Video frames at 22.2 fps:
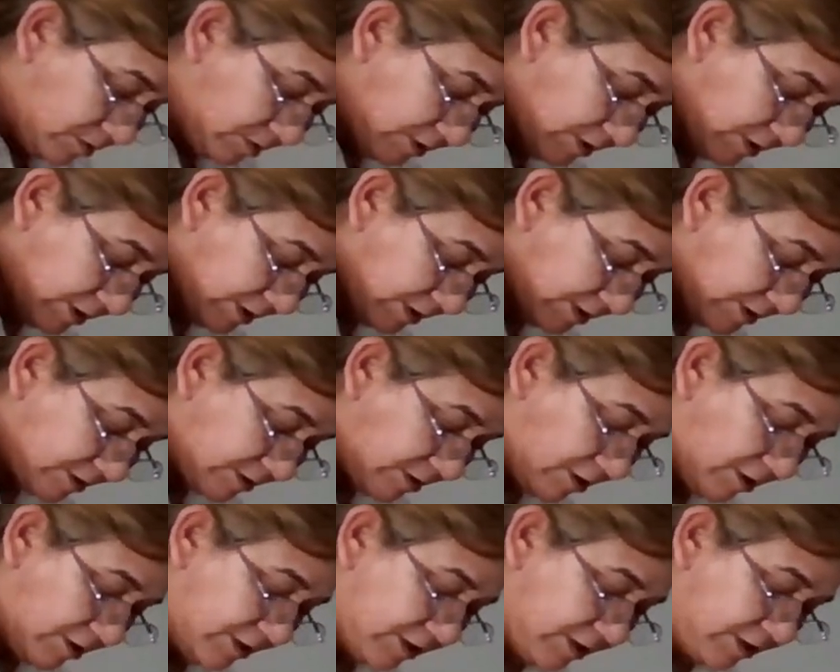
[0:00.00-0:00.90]
It is
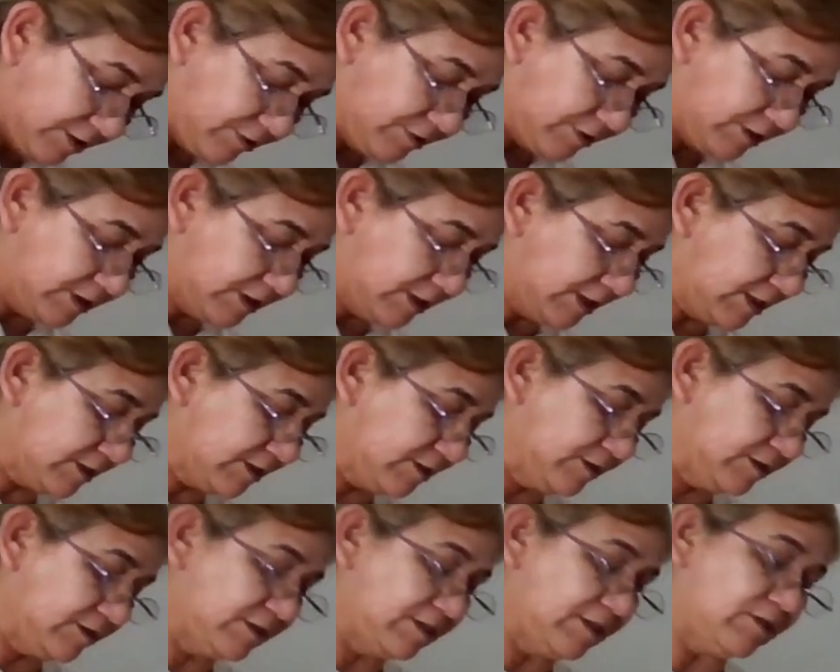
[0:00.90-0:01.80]
hot here in
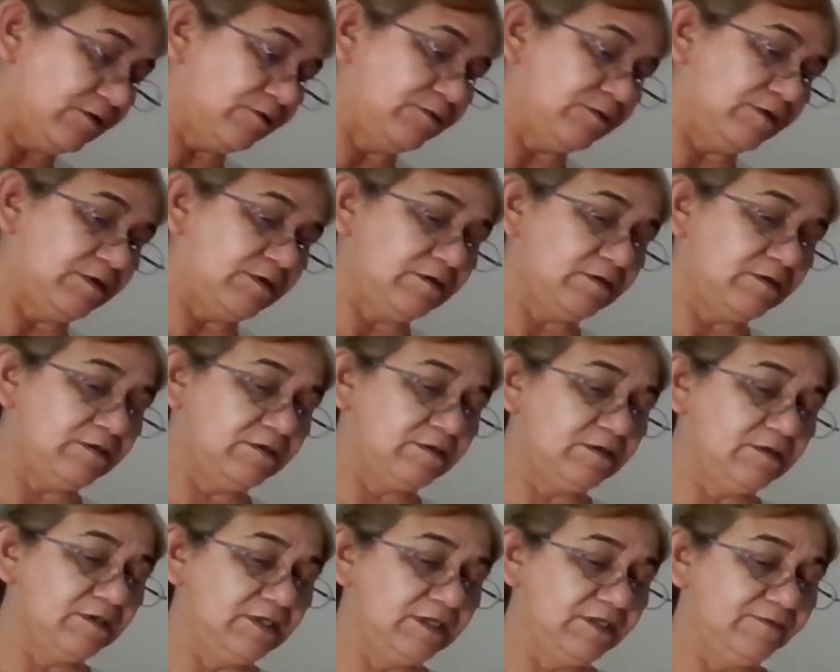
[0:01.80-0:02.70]
Texas now.
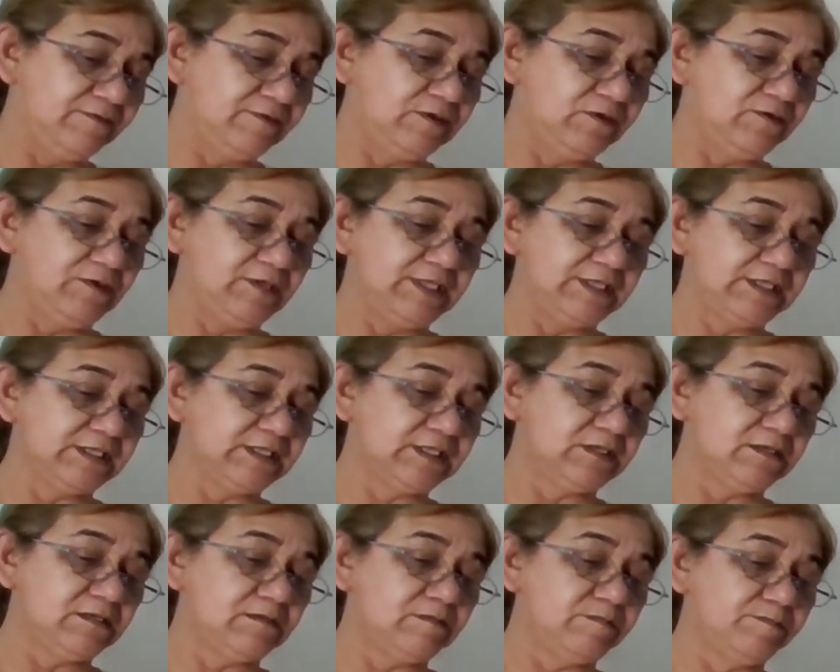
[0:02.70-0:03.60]
I have no
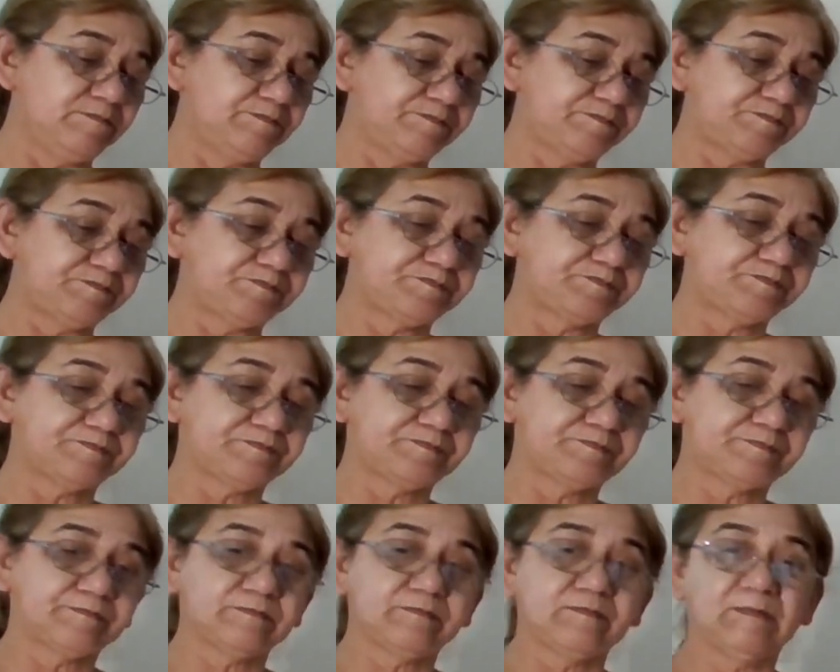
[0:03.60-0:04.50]
idea
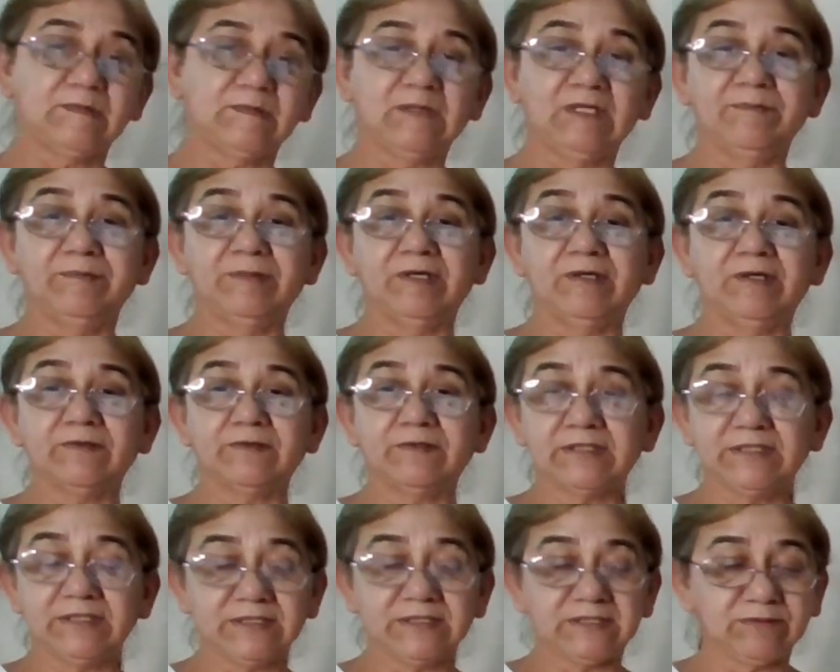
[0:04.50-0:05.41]
about
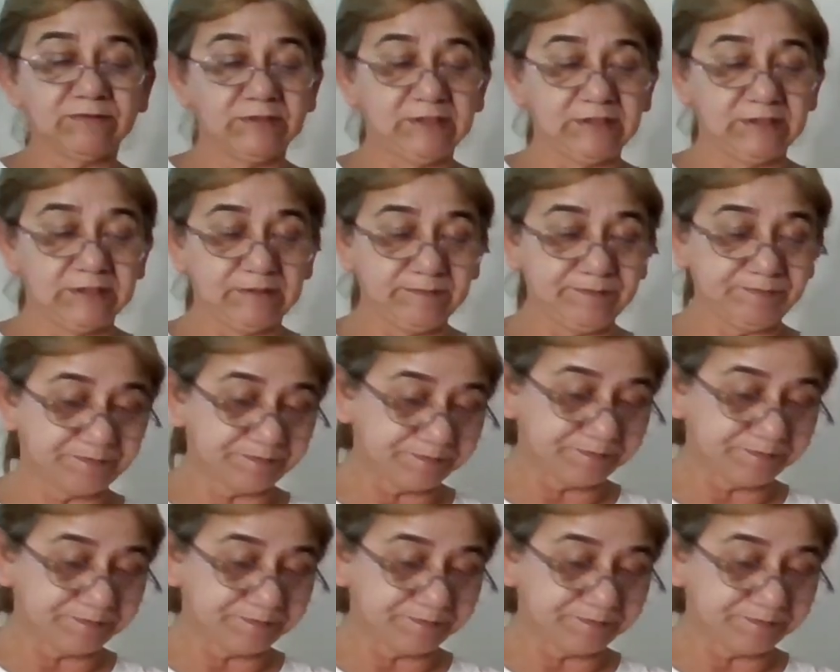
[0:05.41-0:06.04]
this one.